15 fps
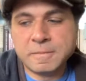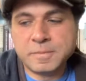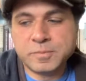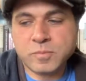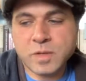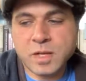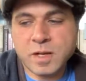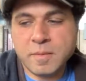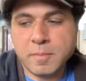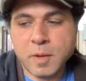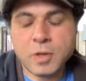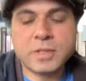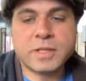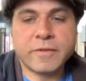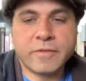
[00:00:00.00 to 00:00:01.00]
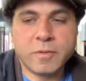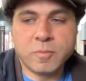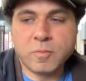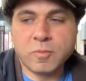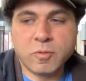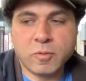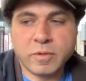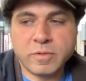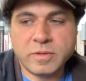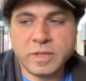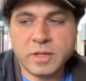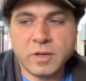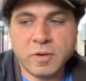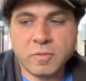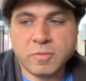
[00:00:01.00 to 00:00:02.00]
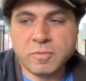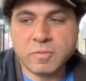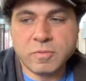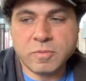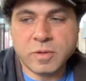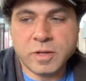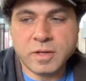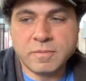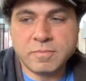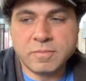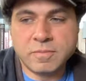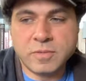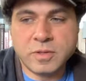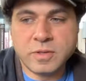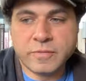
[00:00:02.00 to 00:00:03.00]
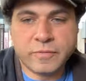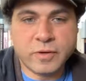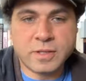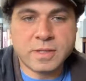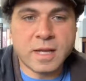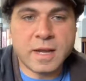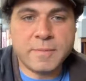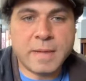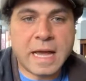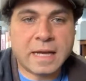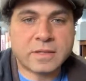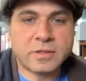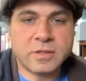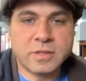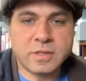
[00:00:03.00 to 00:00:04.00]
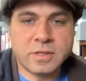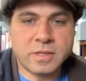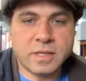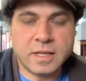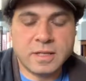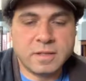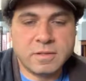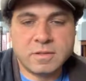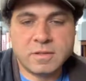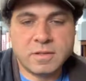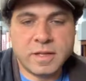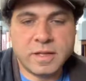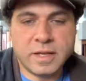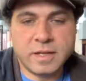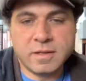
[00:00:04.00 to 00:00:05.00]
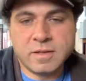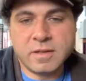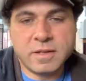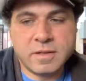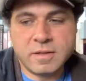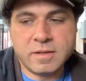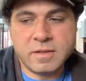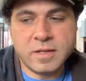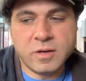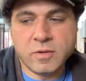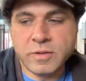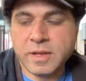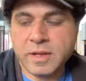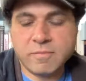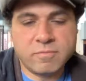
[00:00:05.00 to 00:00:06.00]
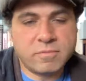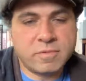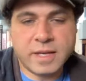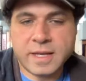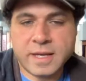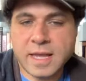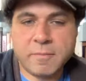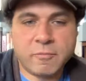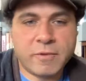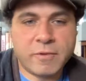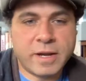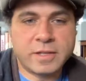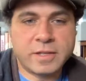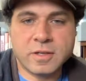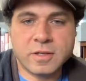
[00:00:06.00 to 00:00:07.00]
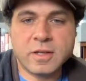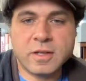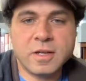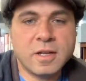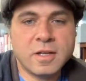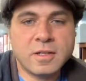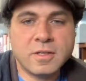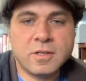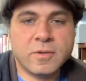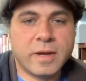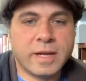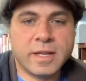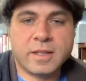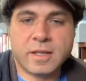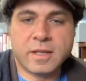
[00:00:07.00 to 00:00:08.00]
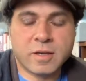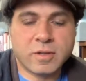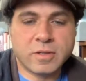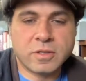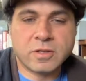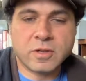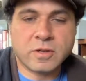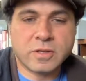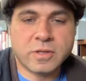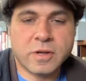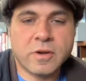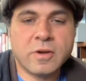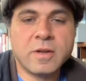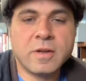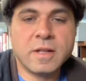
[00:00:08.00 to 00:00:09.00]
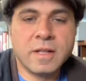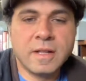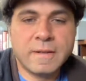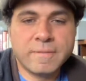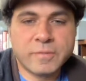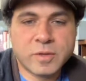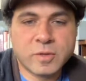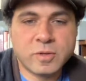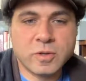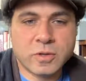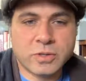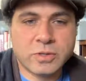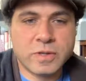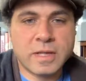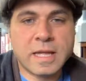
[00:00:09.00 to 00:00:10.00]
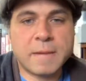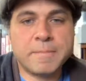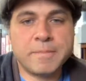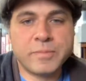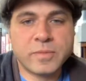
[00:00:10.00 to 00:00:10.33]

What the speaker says: most of them were just first-time actors, and they came ready to do anything on the show. So kudos to them.